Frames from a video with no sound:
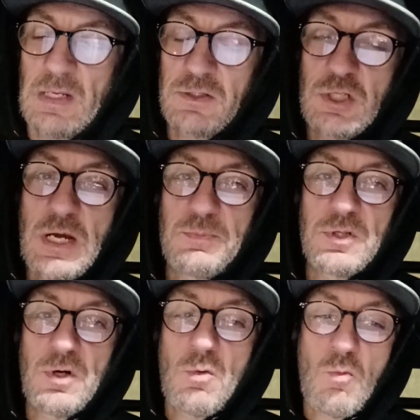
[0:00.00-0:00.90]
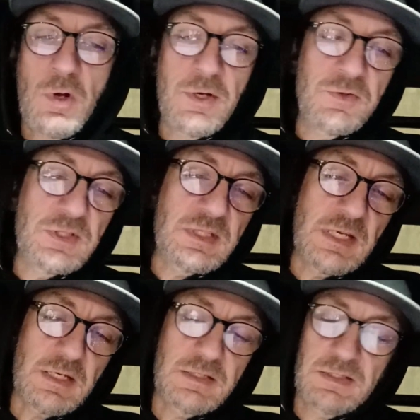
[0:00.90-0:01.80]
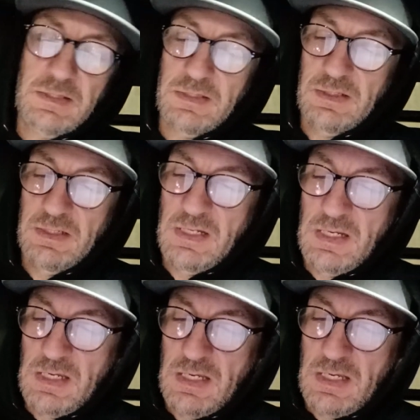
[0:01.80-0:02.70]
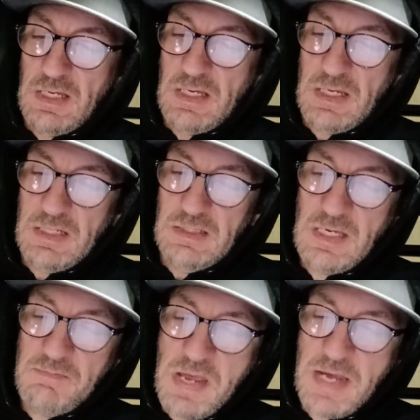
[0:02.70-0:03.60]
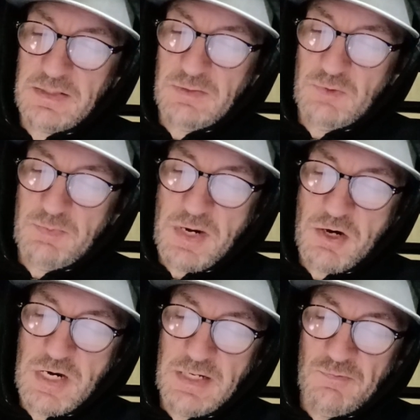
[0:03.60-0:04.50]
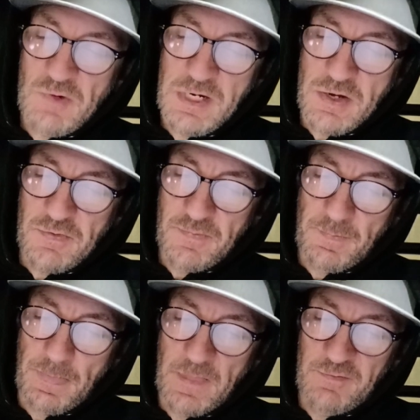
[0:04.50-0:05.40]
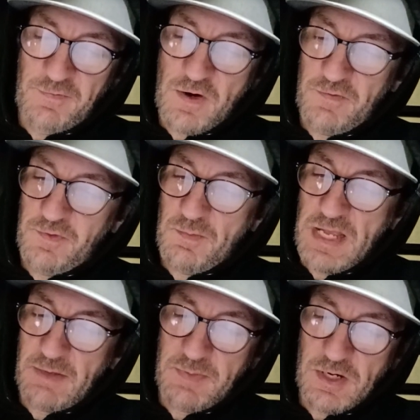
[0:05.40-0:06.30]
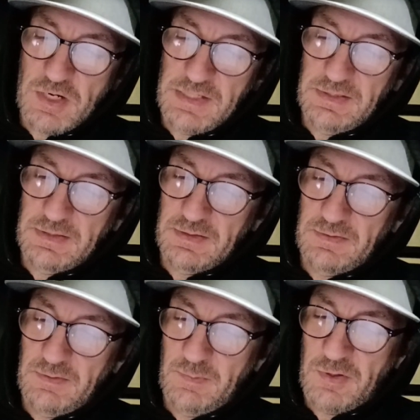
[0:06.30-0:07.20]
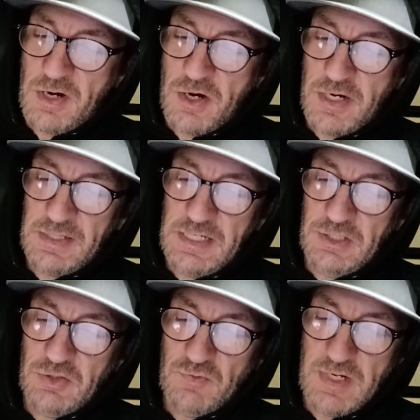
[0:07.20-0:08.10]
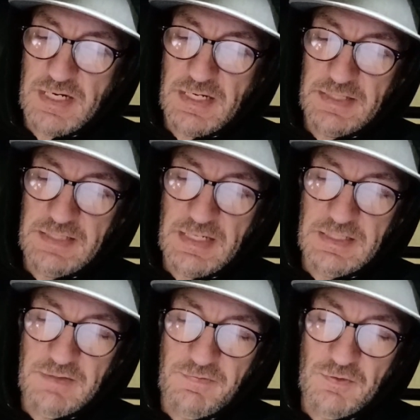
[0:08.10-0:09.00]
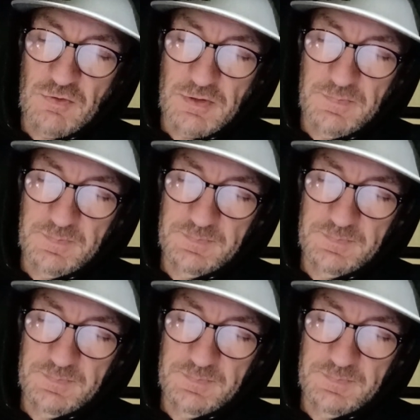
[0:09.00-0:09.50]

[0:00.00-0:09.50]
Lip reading: Chapter 106. King Max was buried in Reno. Far from blackberries, Bernard and Lee Cherie attended the funeral.